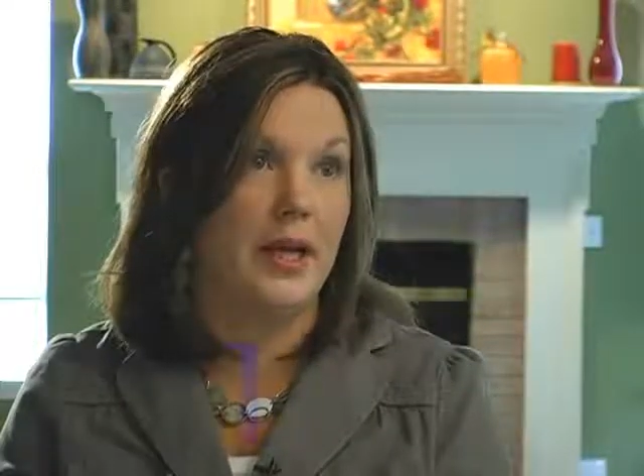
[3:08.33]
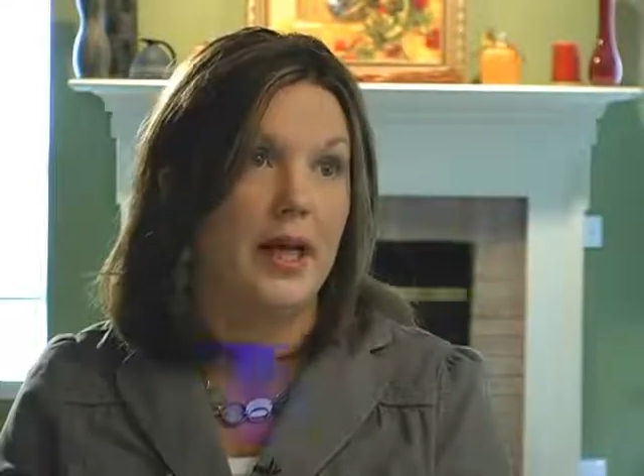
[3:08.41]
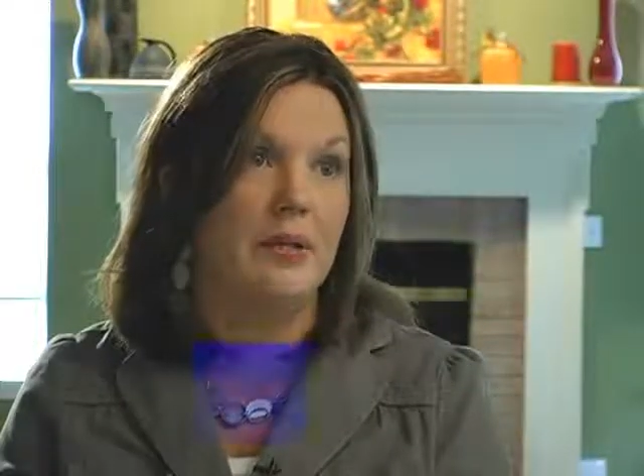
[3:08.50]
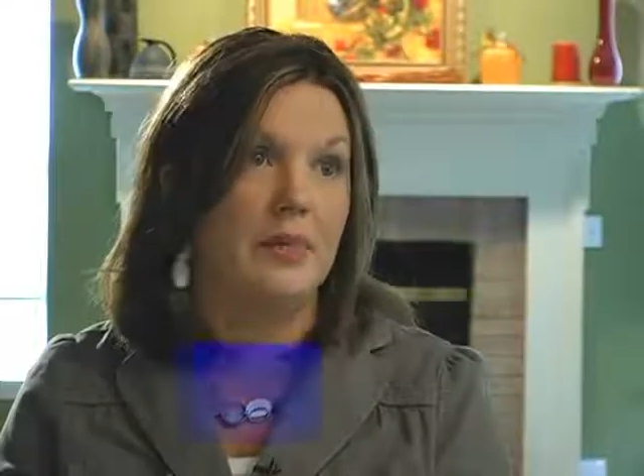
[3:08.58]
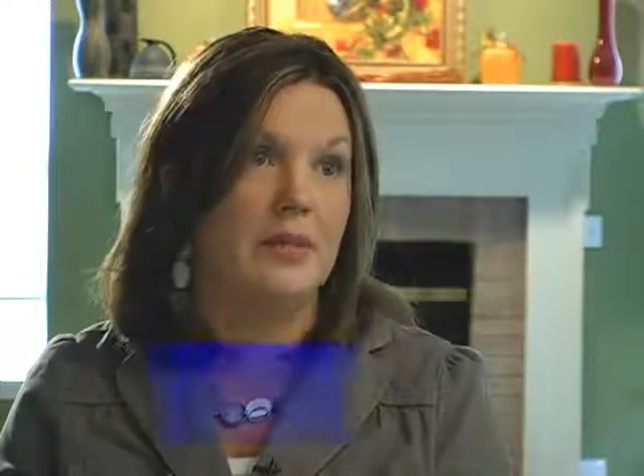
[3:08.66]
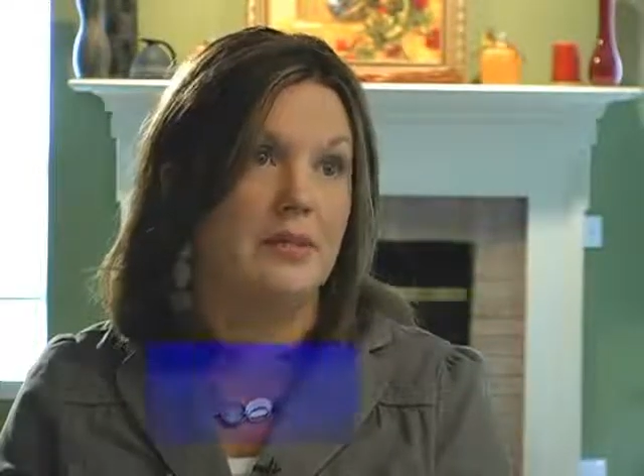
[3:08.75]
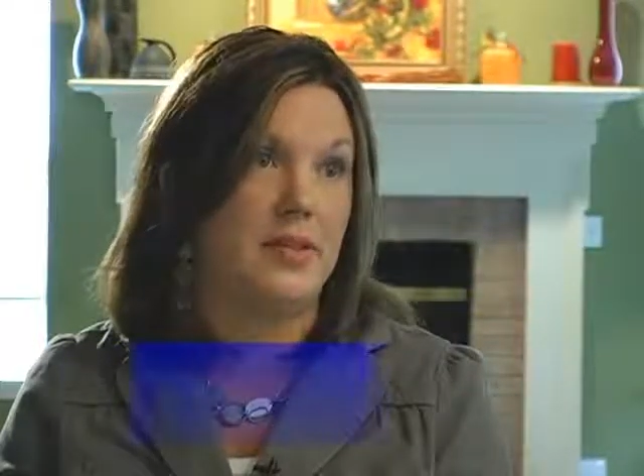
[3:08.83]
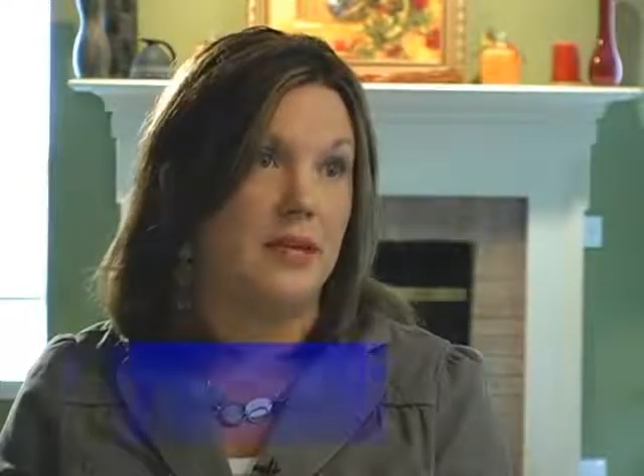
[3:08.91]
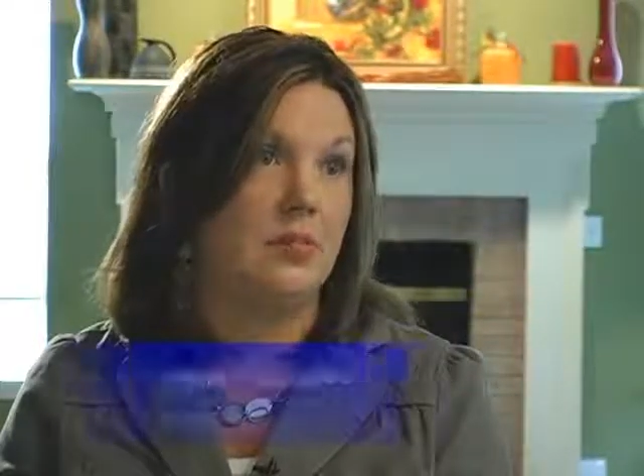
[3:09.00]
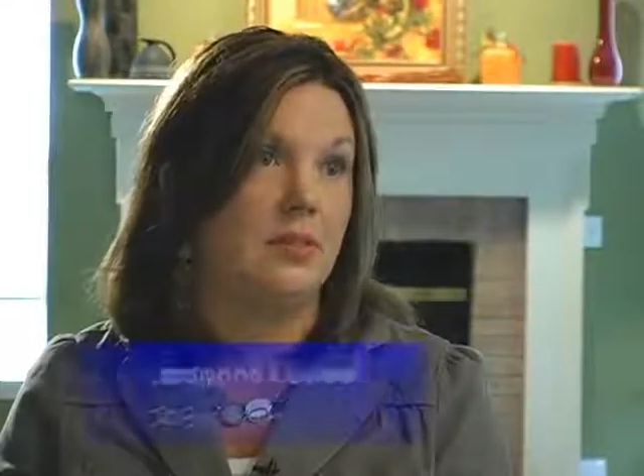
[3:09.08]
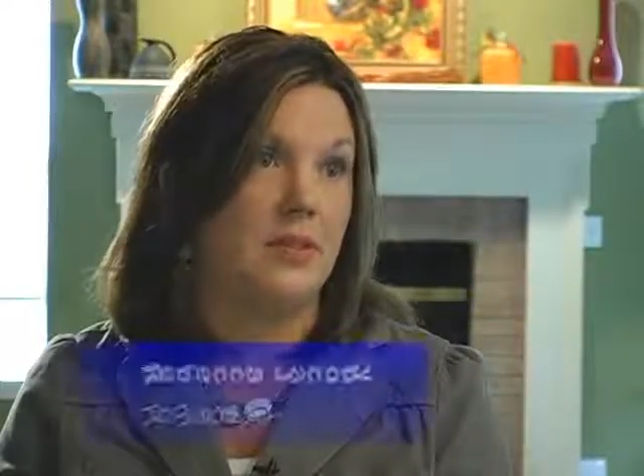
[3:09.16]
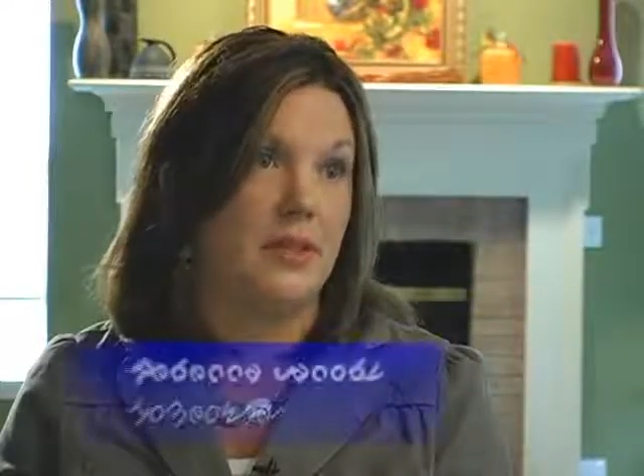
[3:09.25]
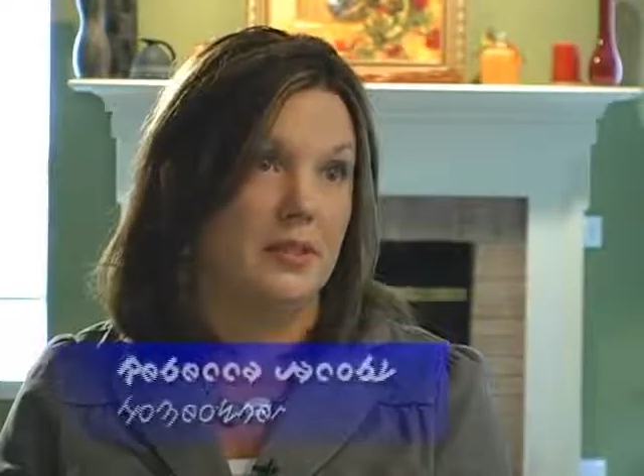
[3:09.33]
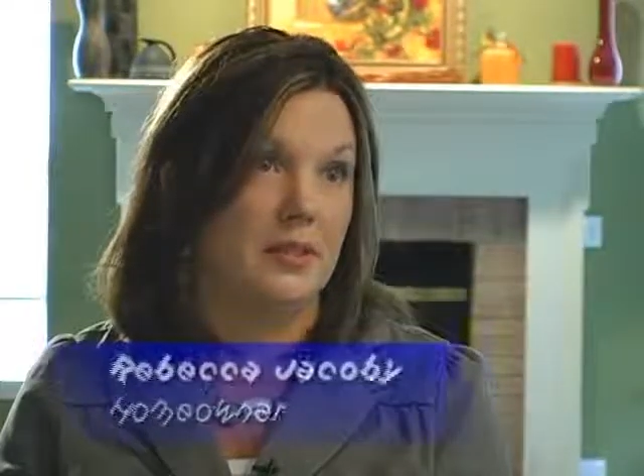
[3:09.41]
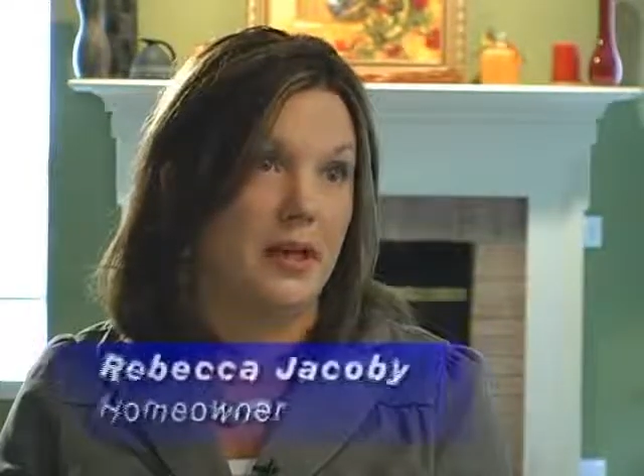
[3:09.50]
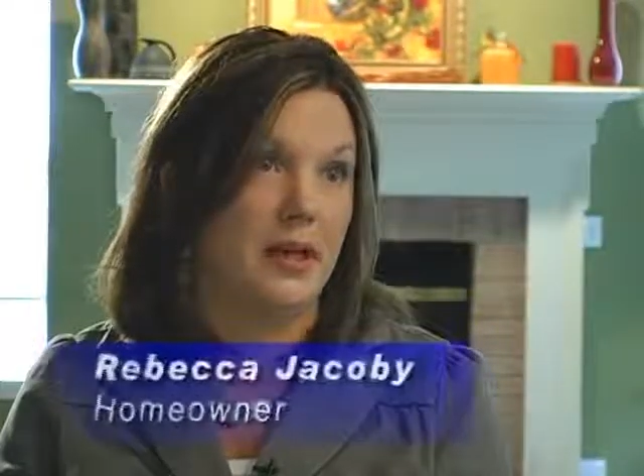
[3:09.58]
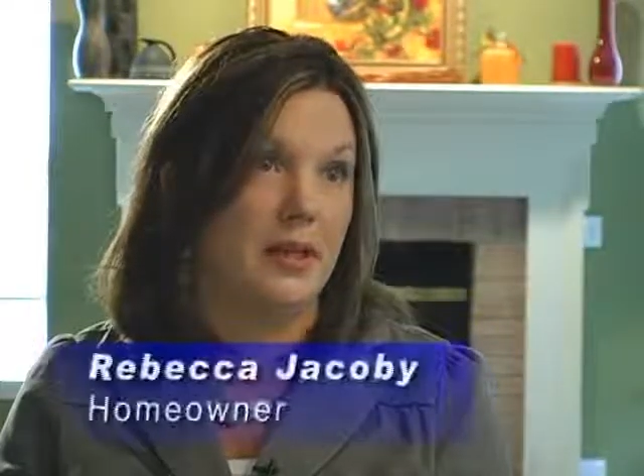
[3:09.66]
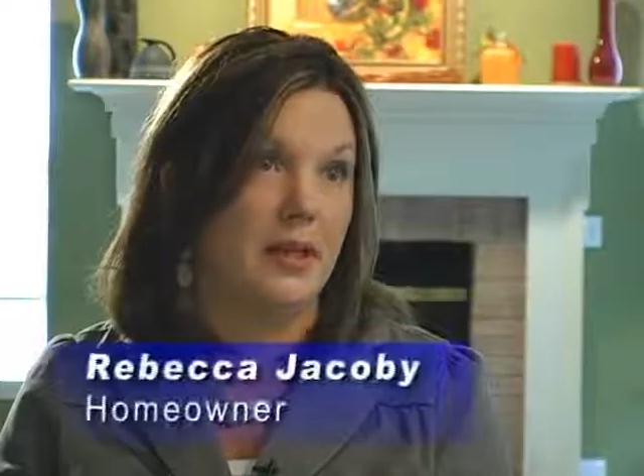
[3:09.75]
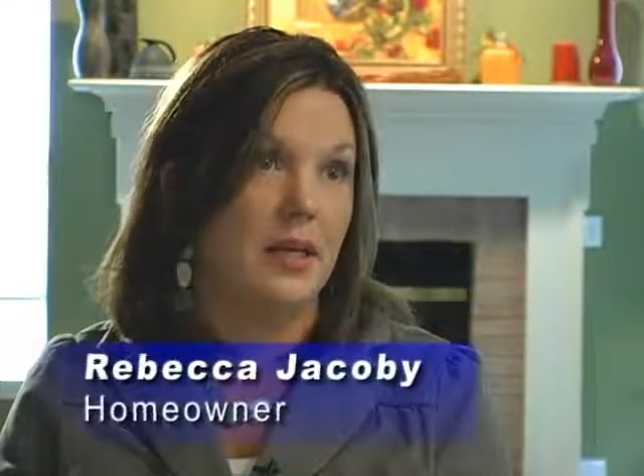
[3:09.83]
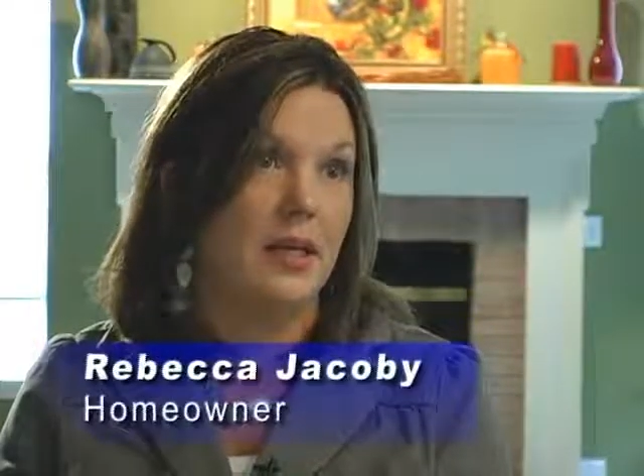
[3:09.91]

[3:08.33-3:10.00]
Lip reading: had been stapled to the stud,